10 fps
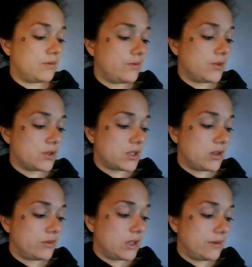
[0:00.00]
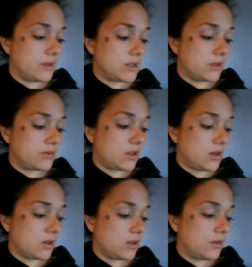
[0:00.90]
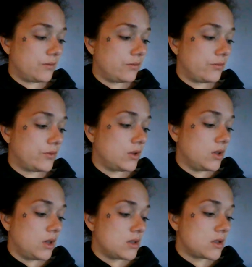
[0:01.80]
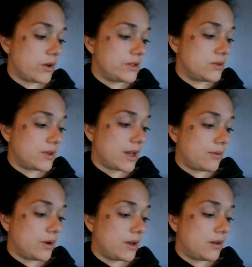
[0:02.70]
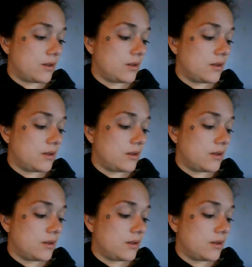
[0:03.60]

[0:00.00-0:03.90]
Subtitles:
for self-love and self-talk. So I do that one